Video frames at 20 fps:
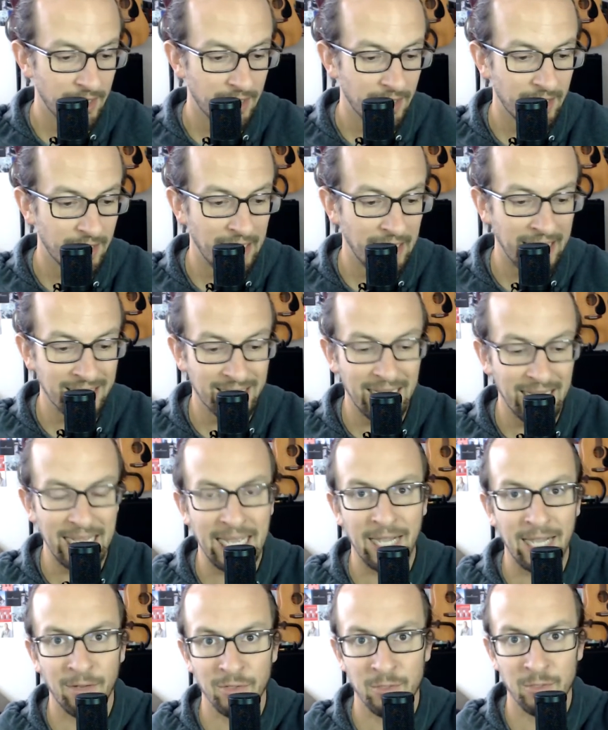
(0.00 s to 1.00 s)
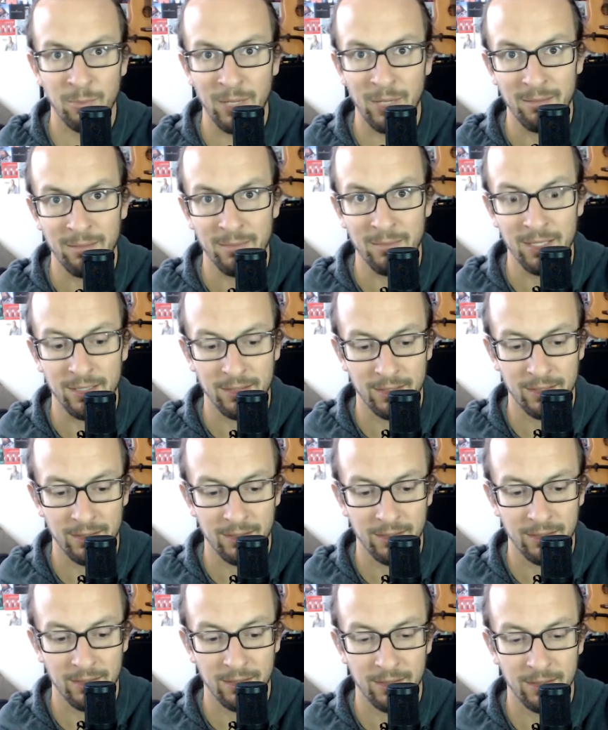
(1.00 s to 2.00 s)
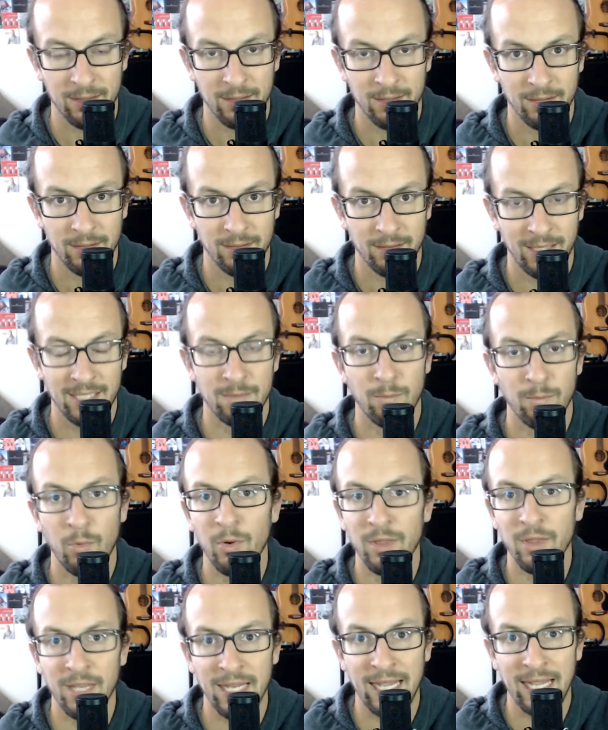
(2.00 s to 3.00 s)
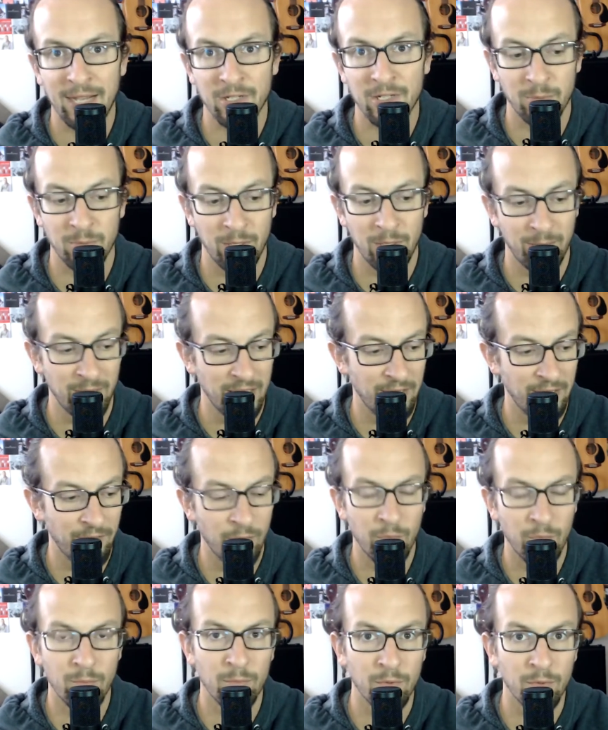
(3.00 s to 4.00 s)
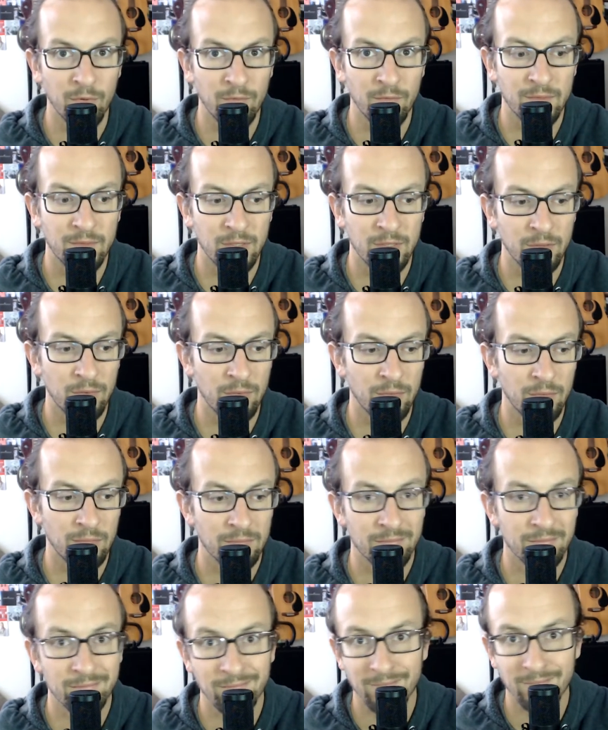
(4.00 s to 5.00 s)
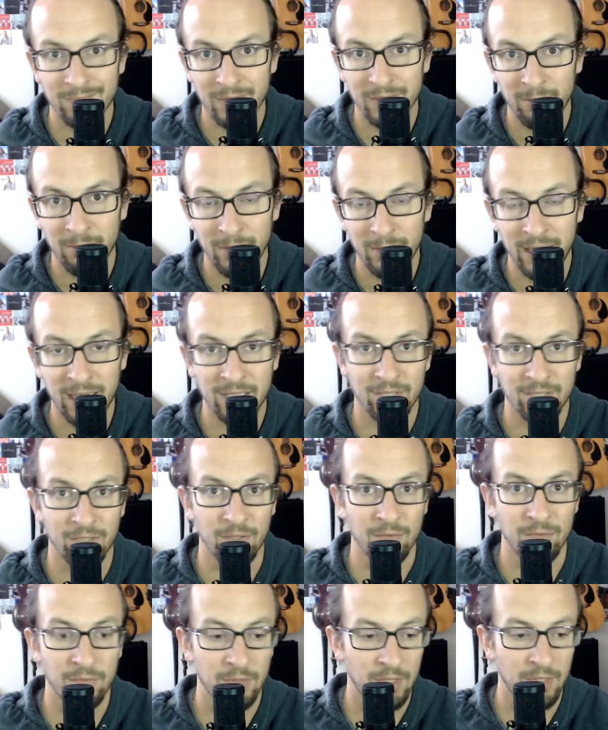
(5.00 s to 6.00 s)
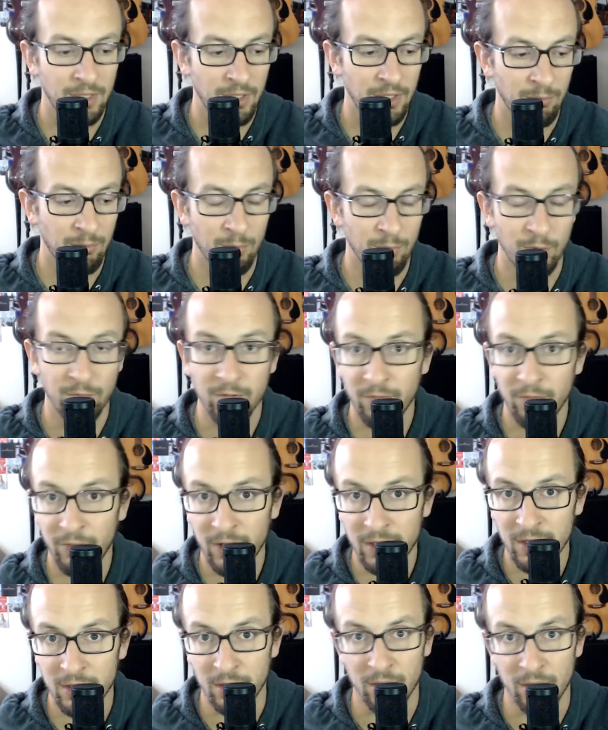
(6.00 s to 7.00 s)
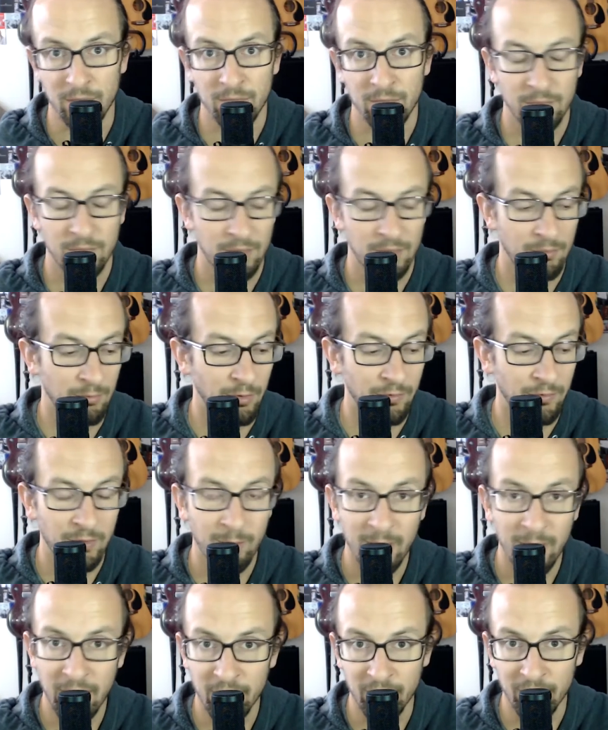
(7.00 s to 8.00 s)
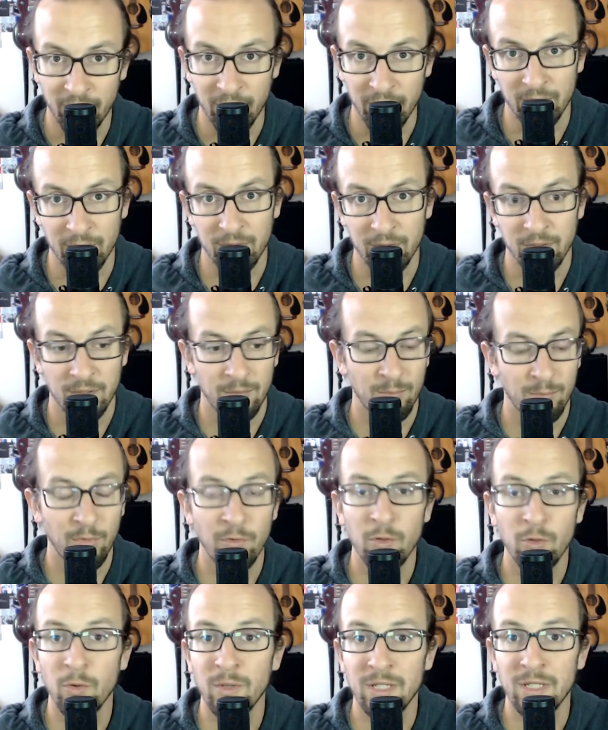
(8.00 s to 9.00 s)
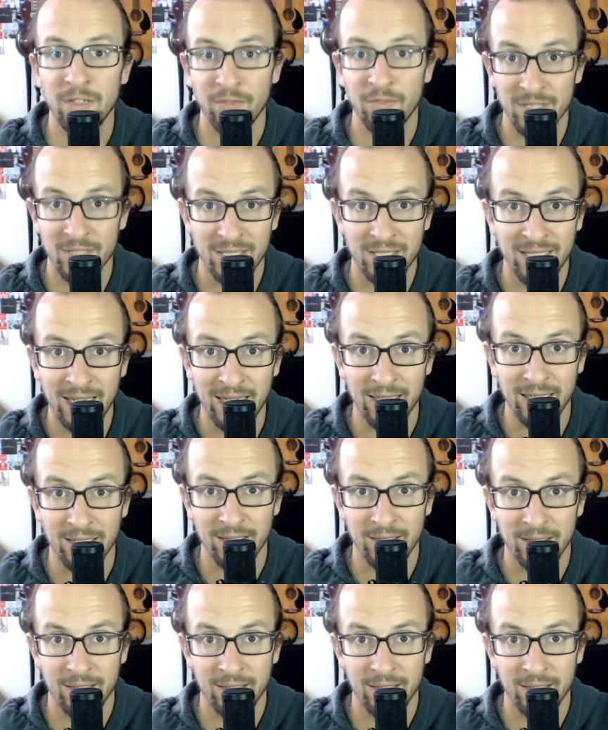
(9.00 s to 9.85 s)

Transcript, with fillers: that's a house payment. That's more than a house payment if you would move to Modesto, move to Fresno, move to Bakersfield, move to a different state.